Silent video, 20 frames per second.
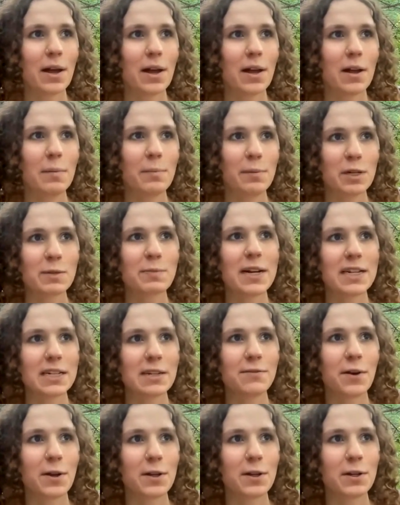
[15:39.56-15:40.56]

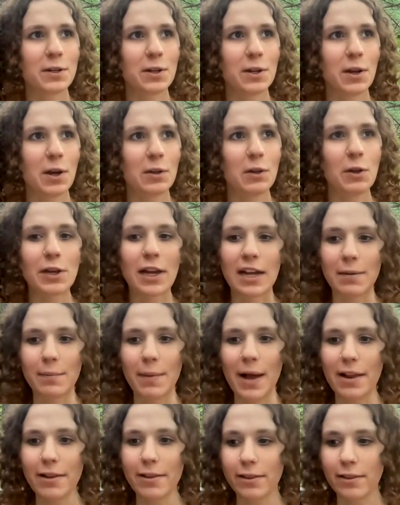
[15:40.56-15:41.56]
perspective on looking at
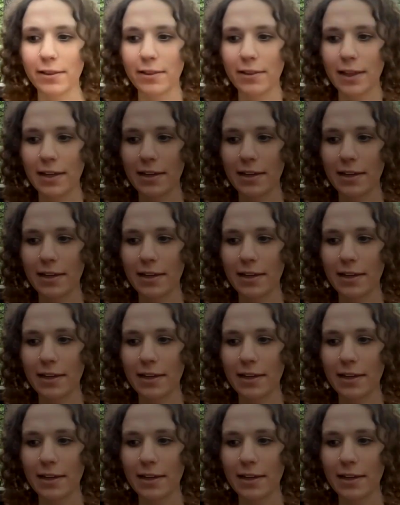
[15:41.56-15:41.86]
math that